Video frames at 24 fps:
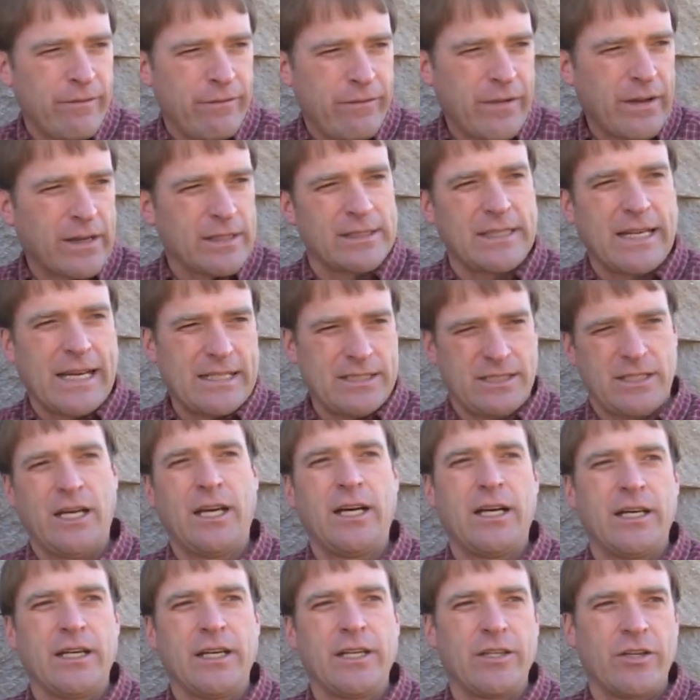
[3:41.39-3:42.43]
felt that
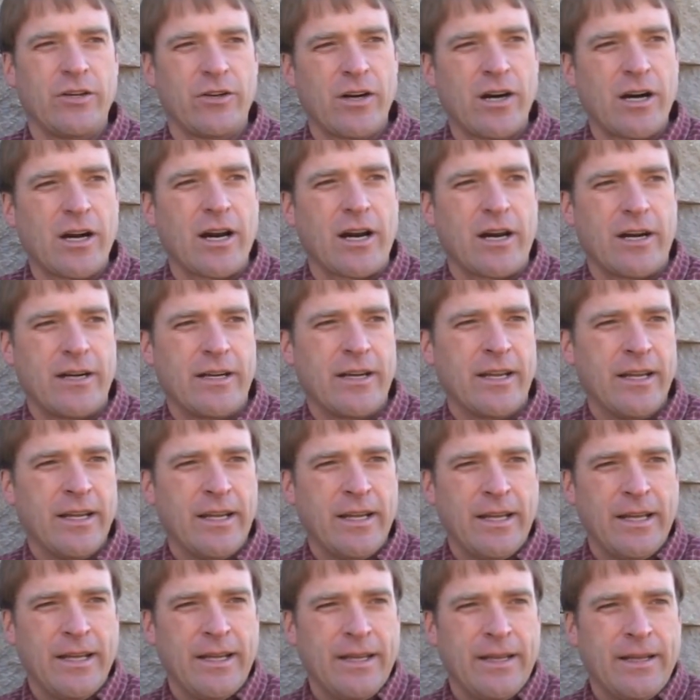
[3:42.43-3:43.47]
tug in your heart,
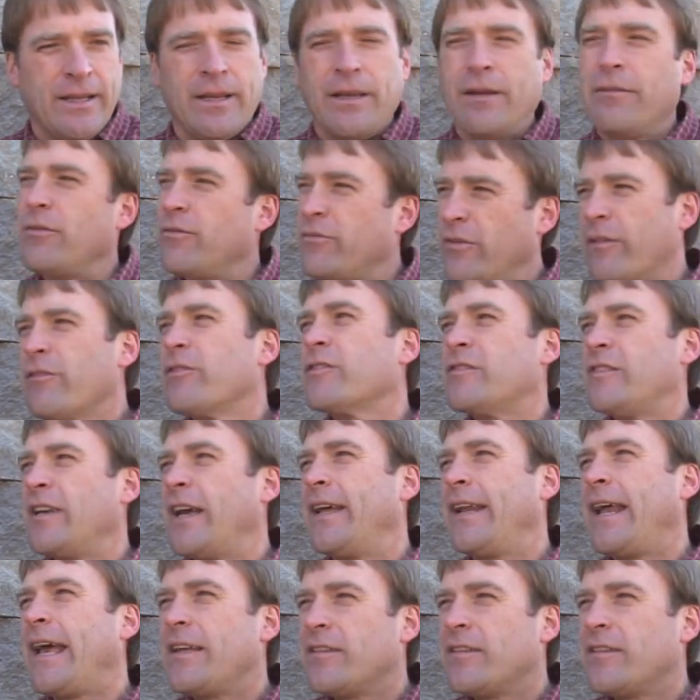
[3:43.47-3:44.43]
if you've ever said,